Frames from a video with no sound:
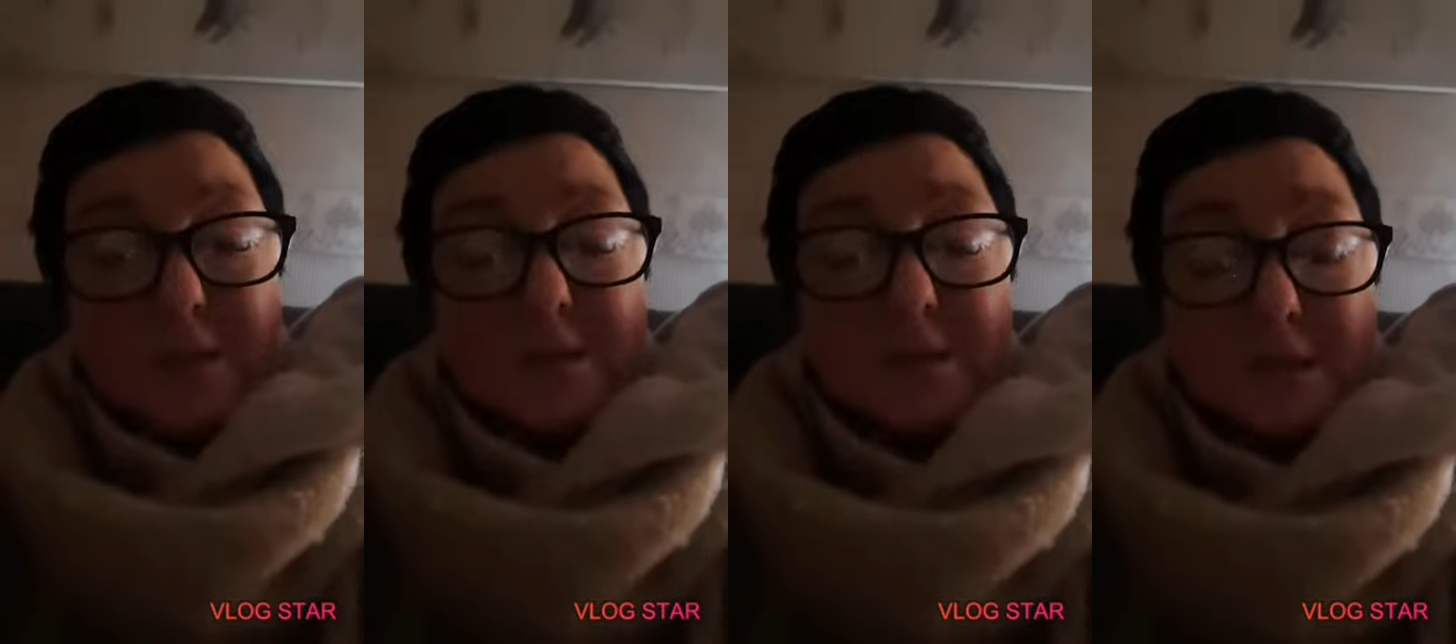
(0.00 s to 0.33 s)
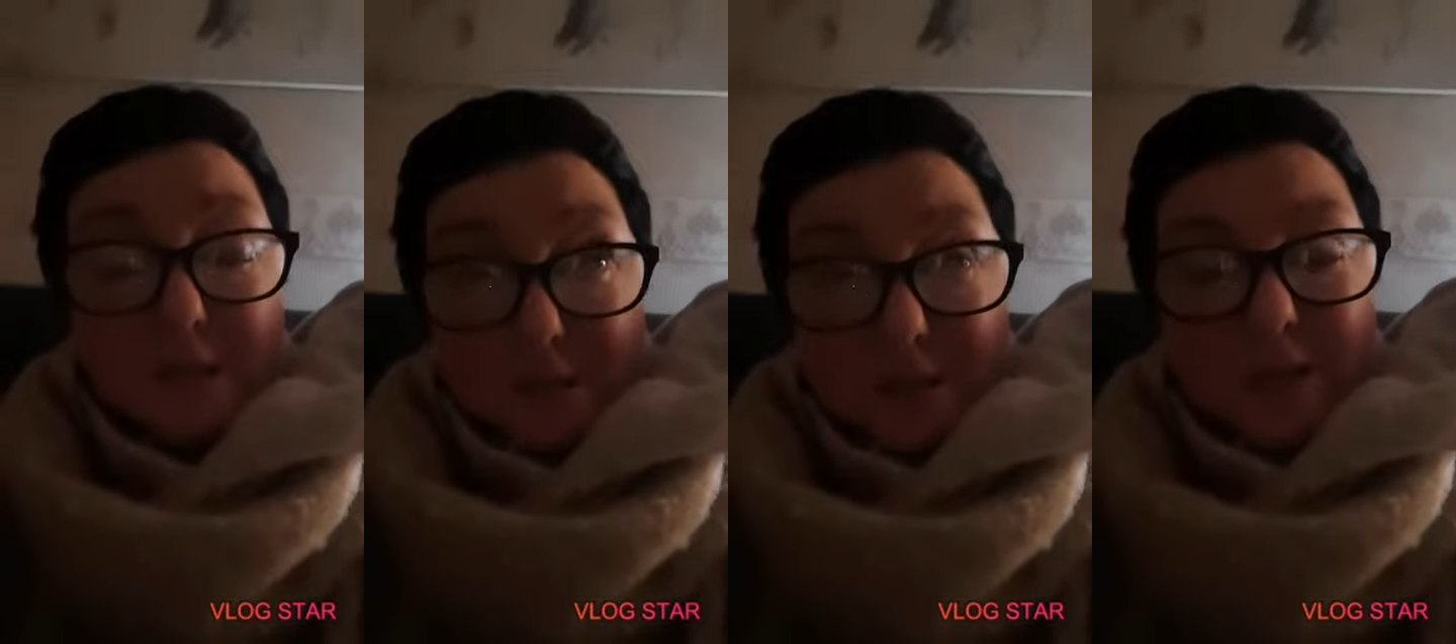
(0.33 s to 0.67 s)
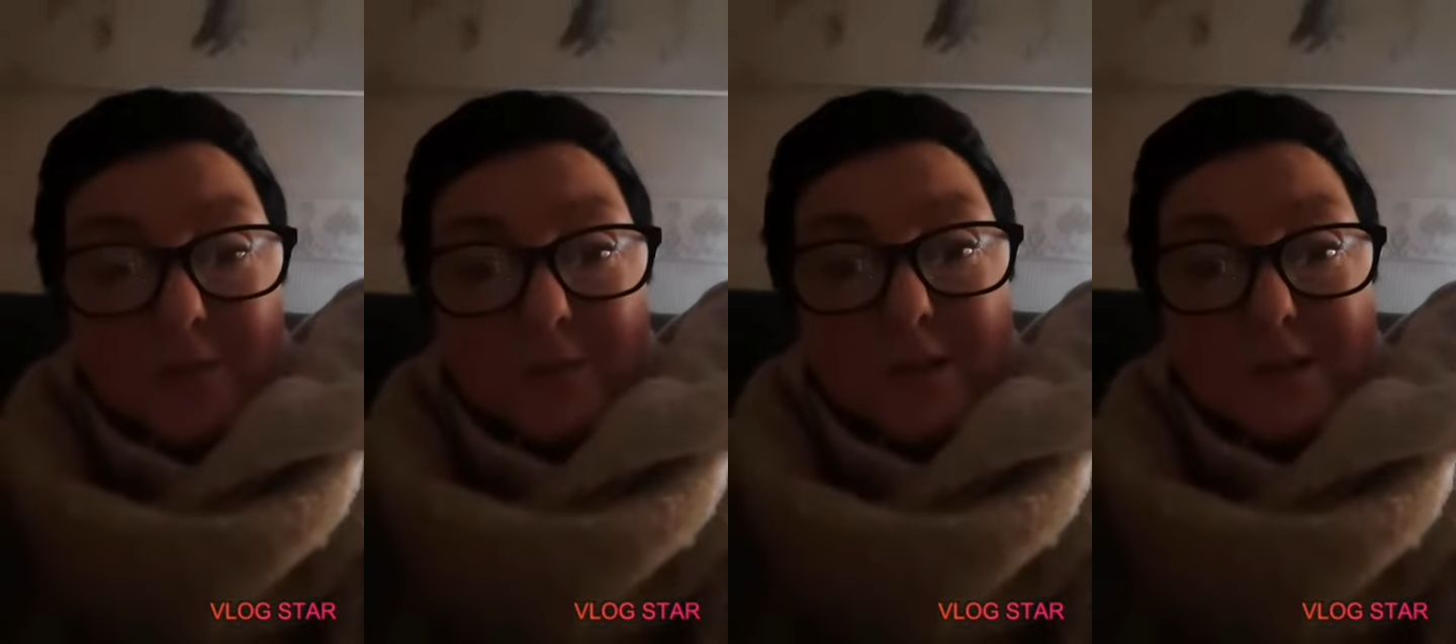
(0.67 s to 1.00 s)
such a
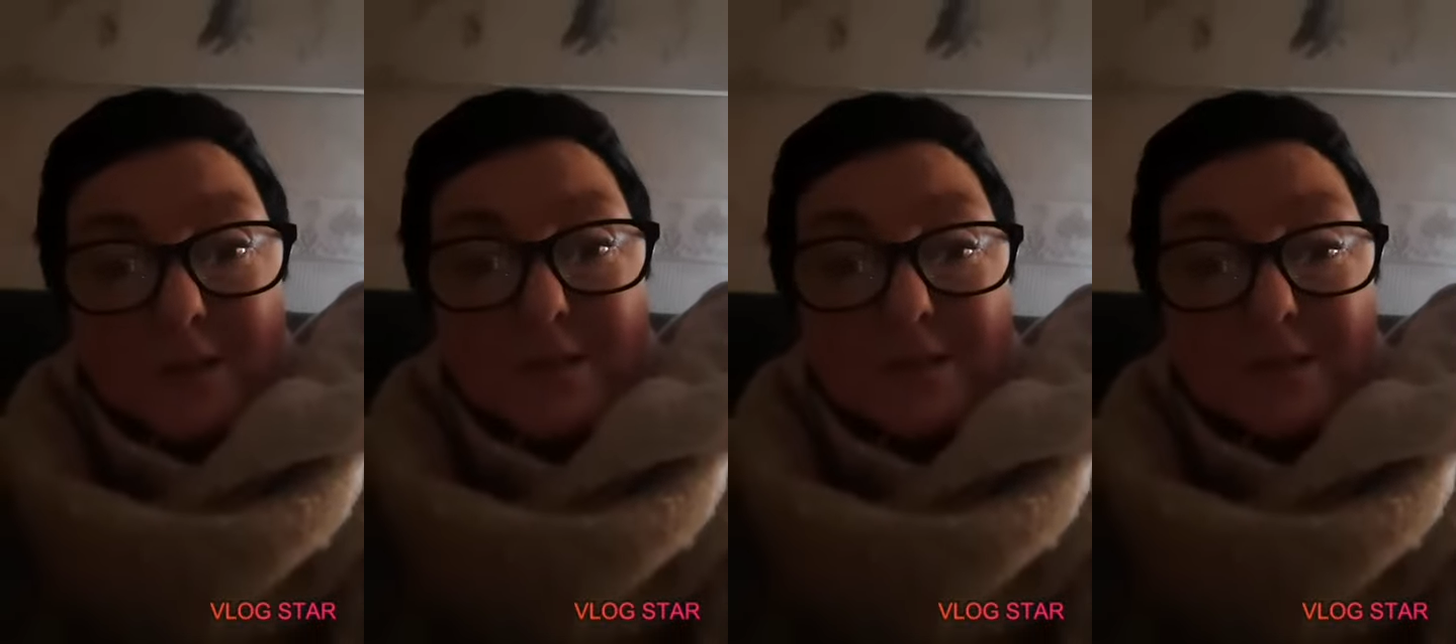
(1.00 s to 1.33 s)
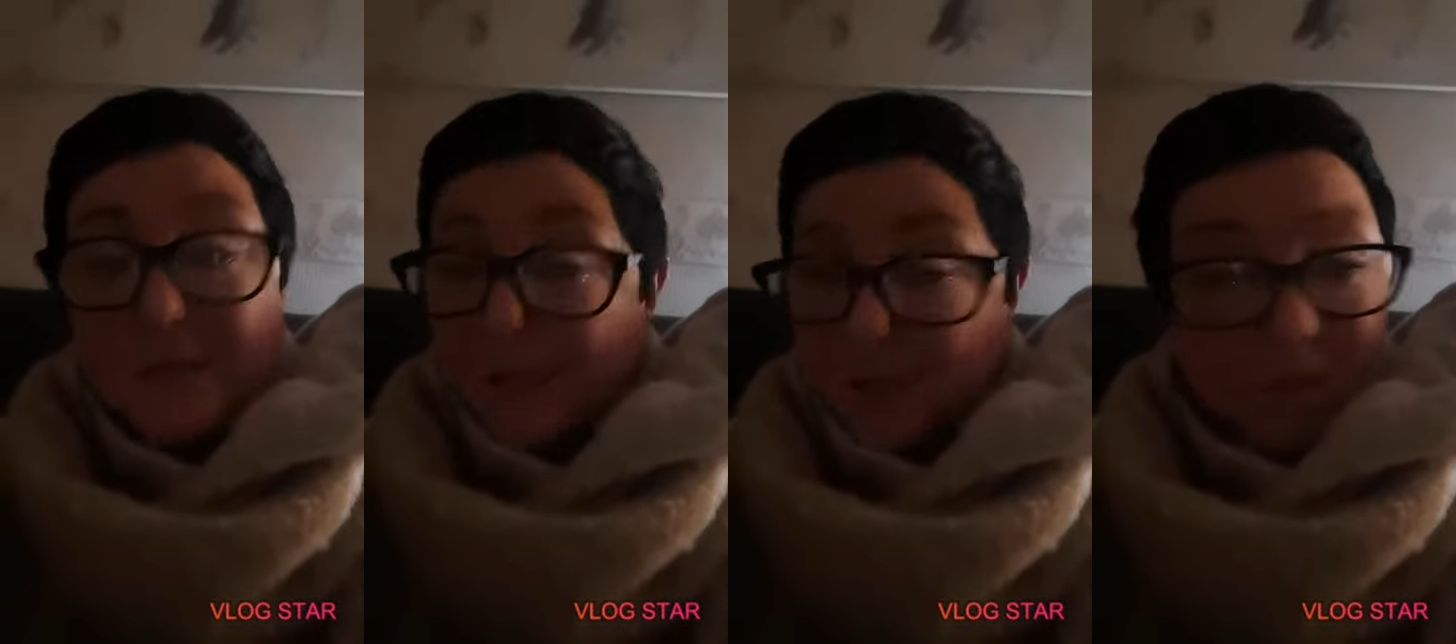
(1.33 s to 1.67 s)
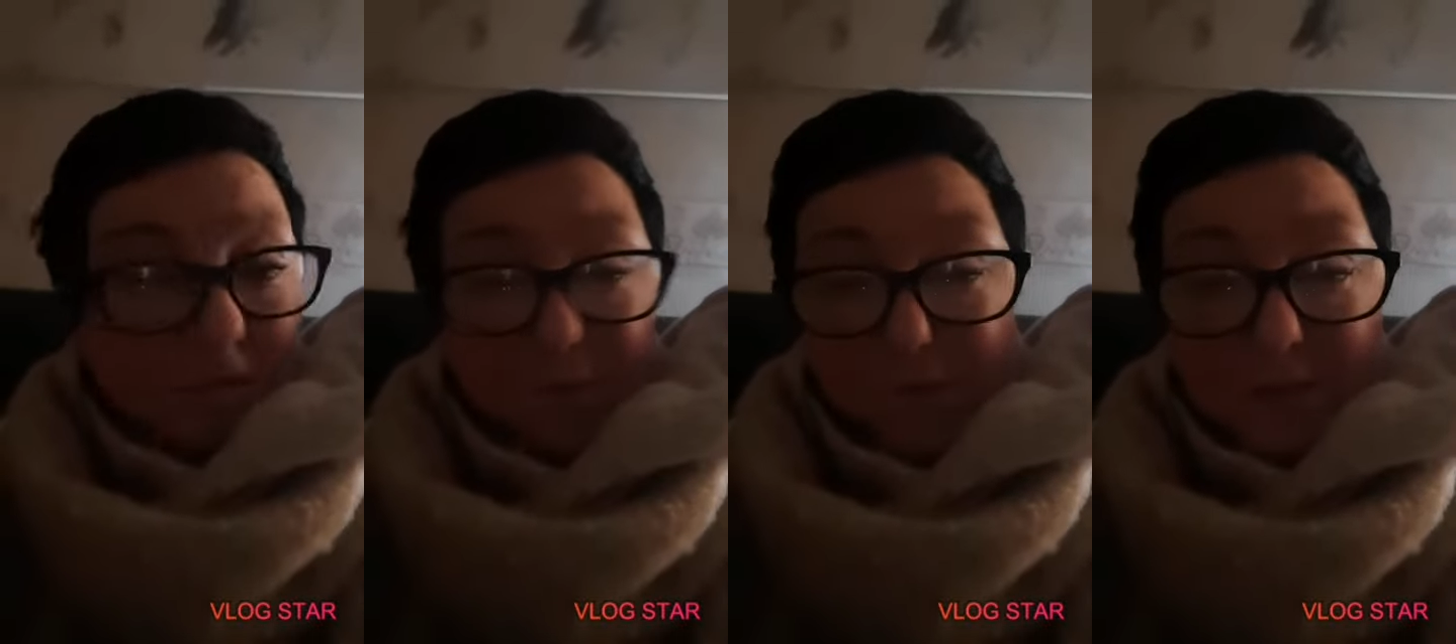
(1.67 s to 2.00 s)

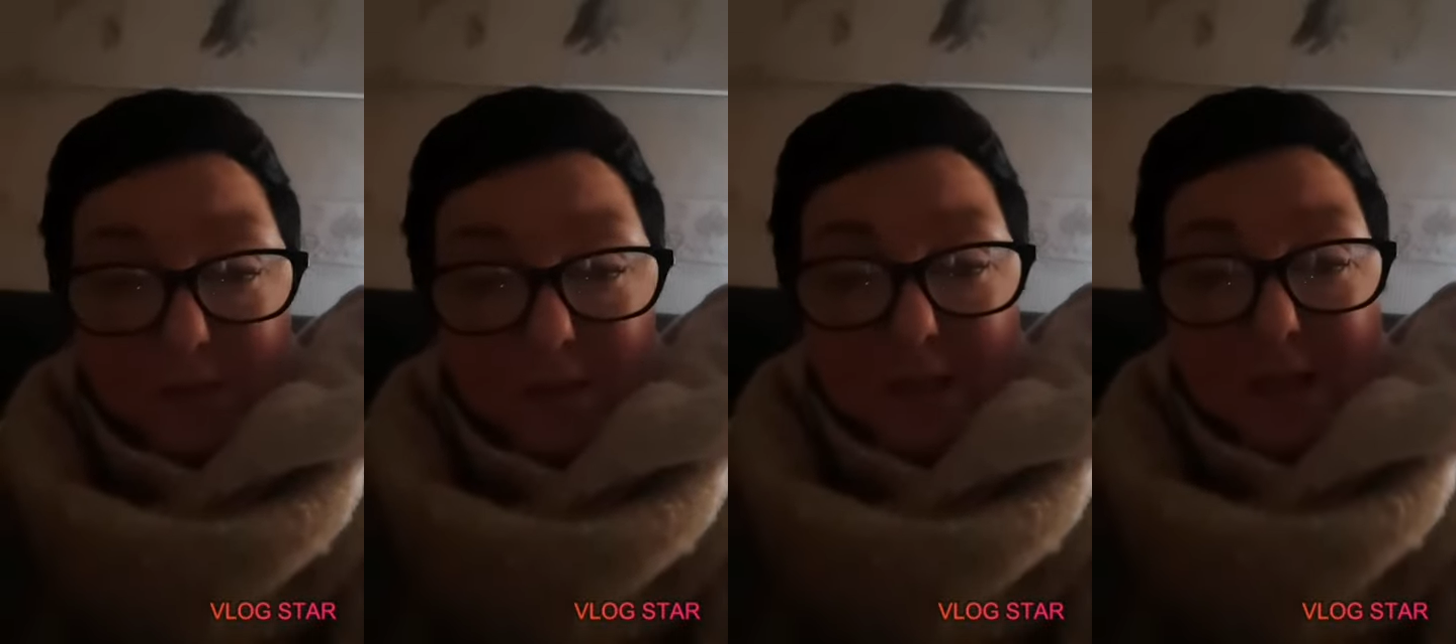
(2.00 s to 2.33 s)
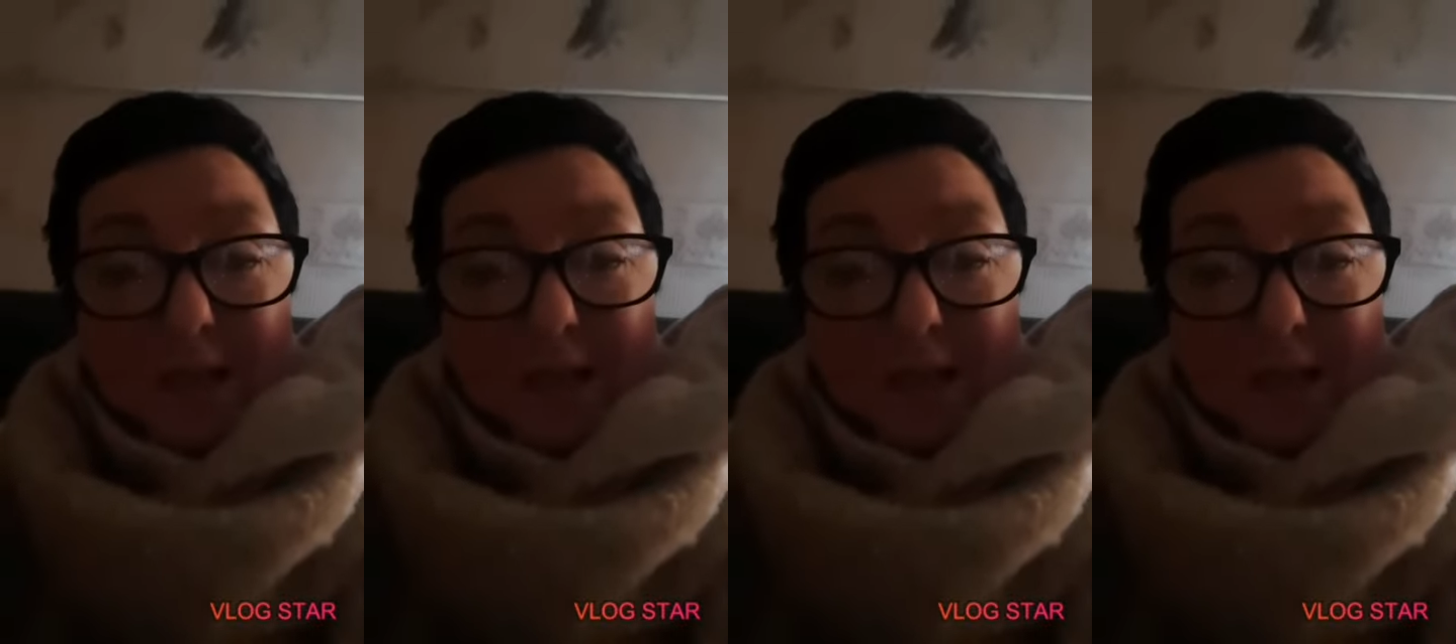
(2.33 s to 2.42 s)
difference,